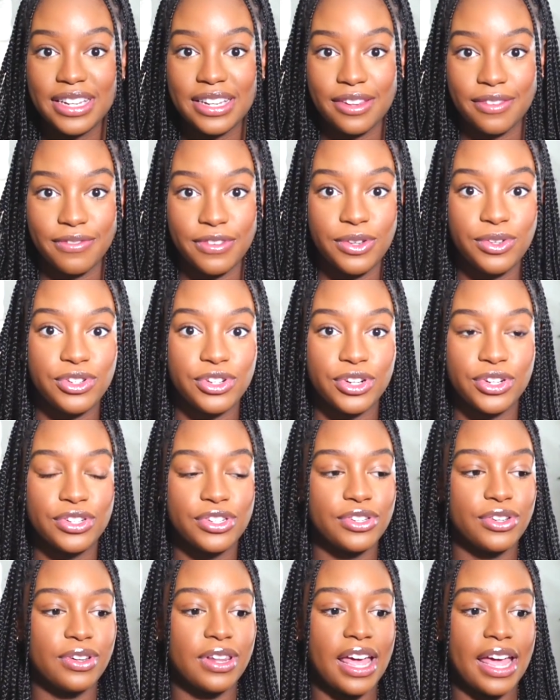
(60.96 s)
in the future,
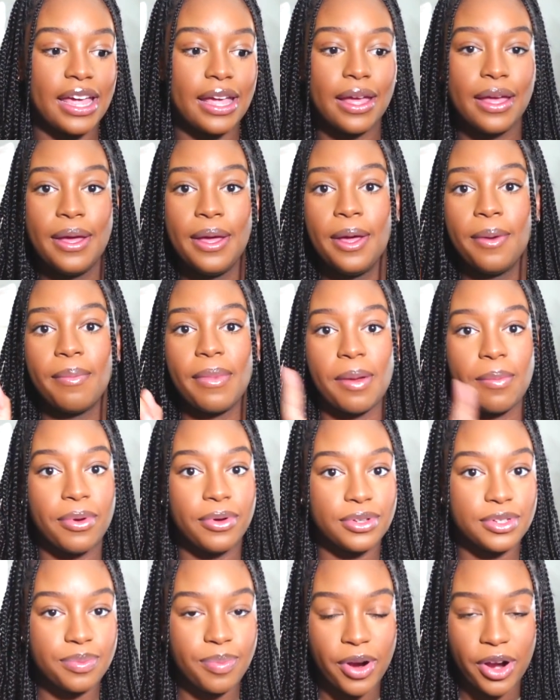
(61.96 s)
so like my
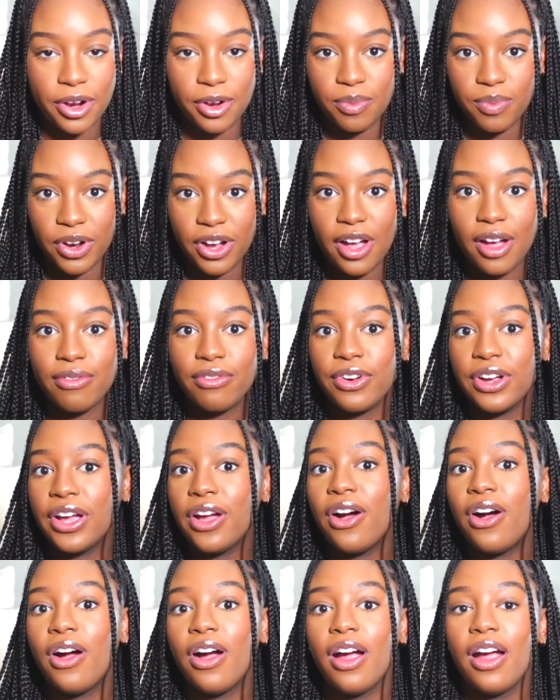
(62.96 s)
postpartum recovery
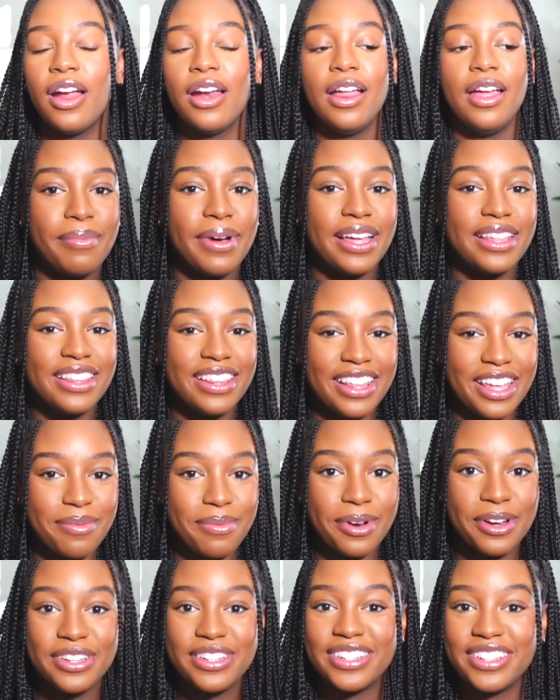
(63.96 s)
cart, my
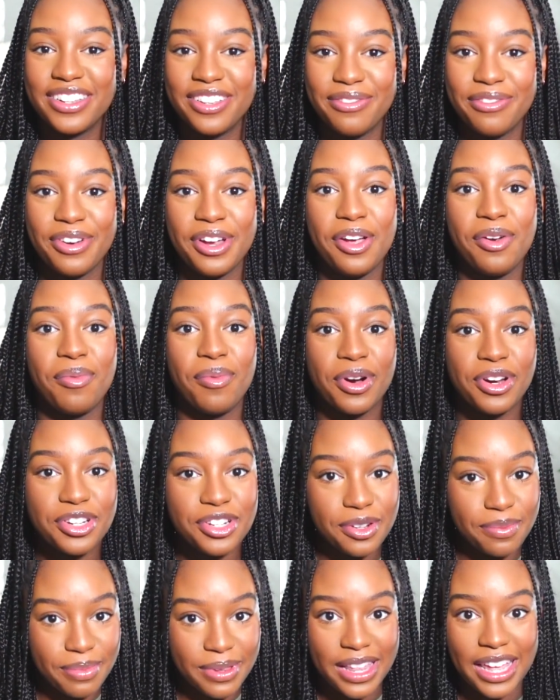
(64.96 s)
labor and delivery
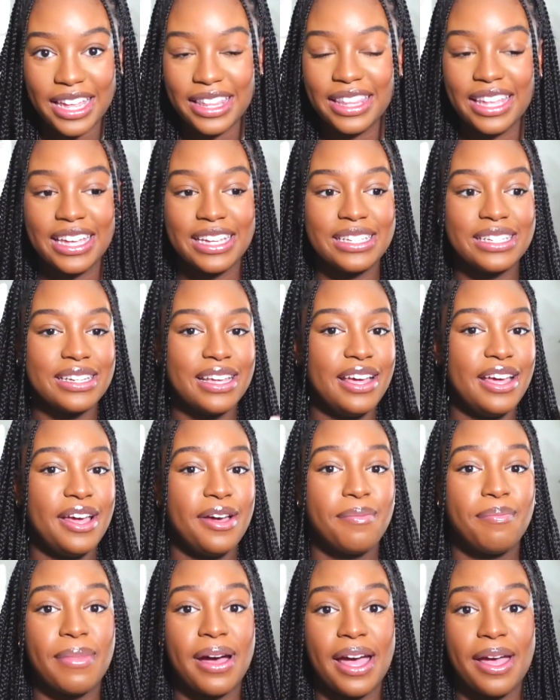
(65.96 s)
worship playlist,
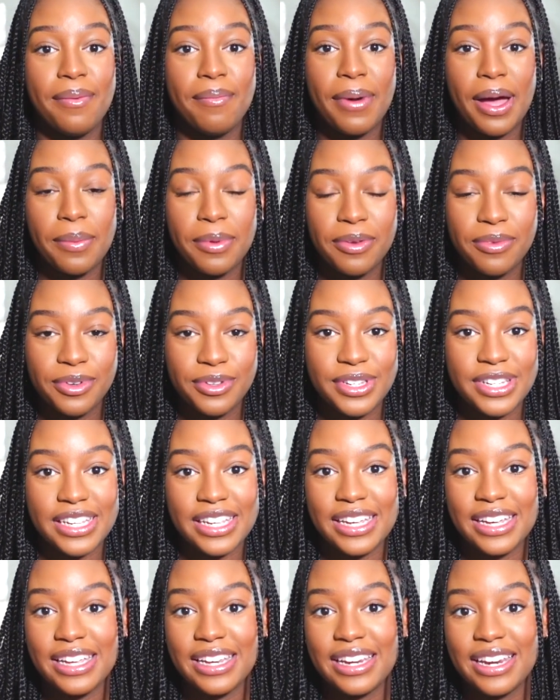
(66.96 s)
my mommy
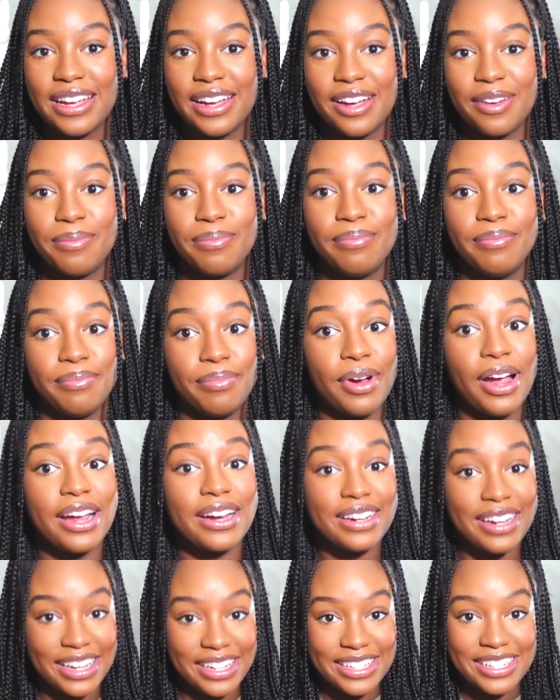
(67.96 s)
routine,
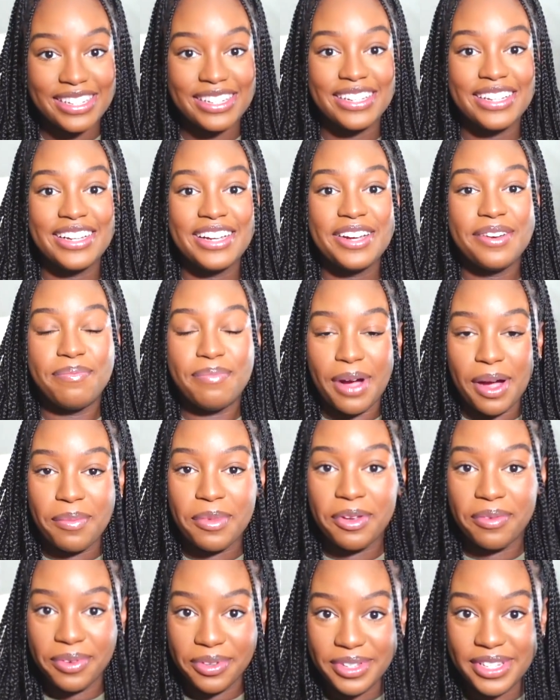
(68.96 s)
pregnant
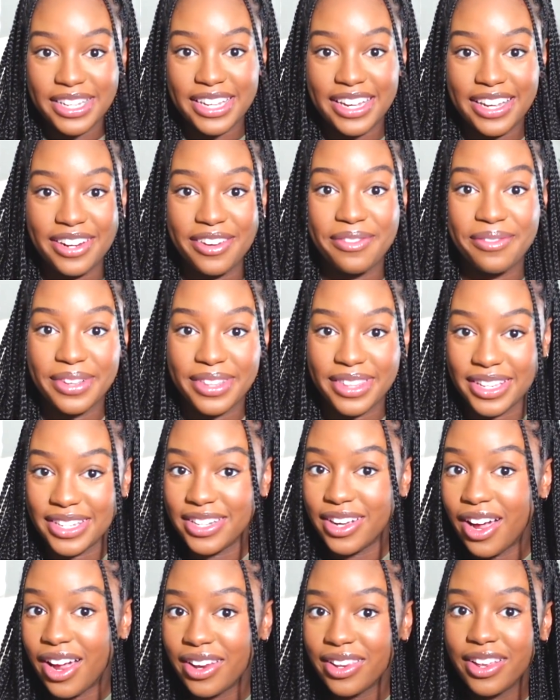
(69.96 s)
mommy routine with a
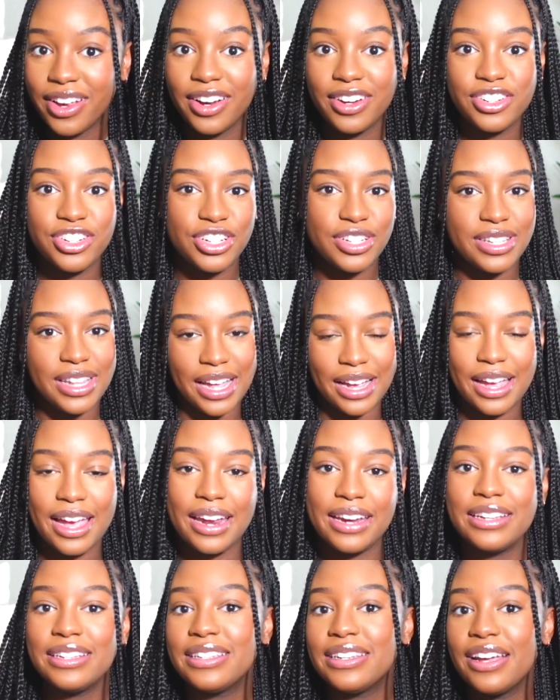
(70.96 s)
toddler, just that
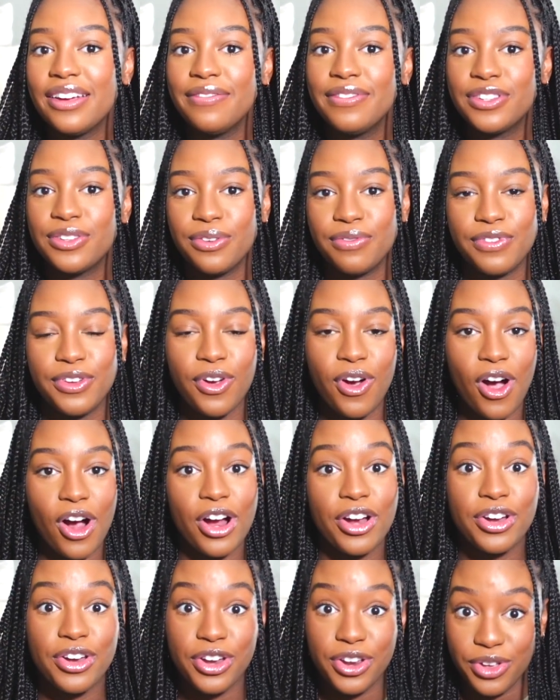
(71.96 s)
kind of stuff. So if you
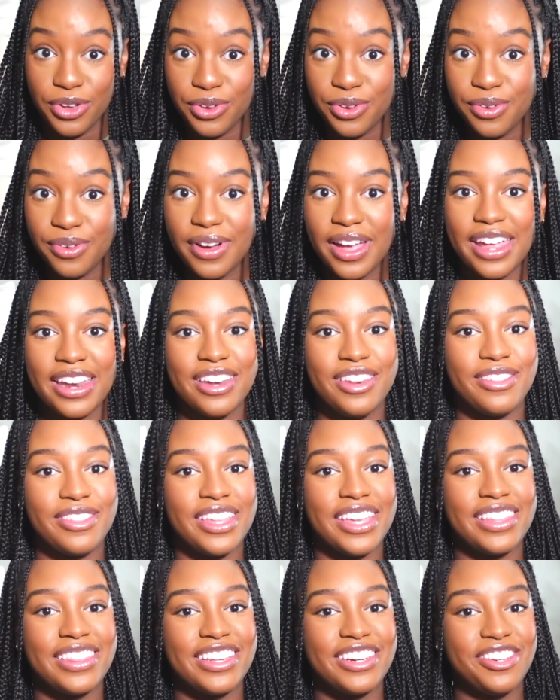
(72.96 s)
are new and you
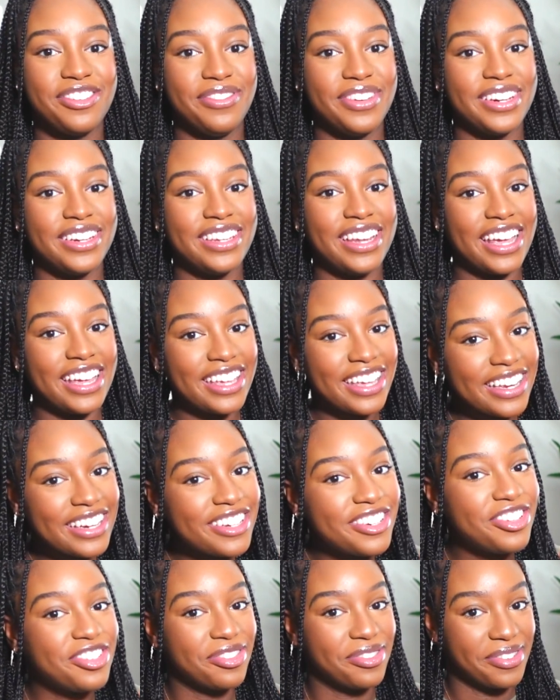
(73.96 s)
think that you would like
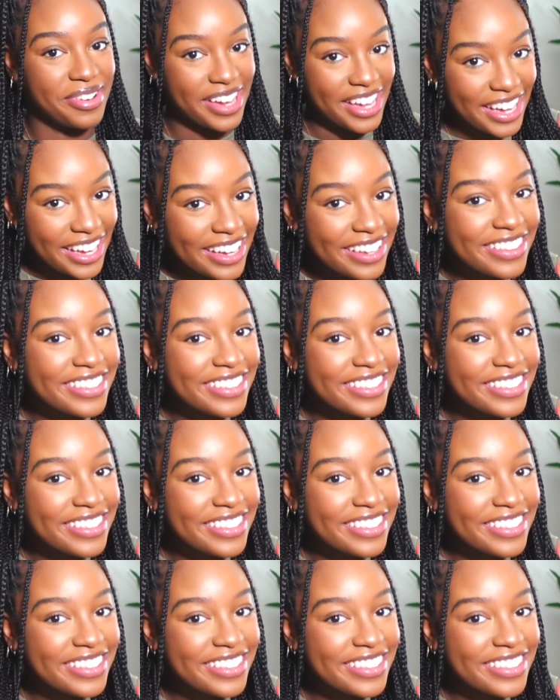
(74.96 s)
enjoy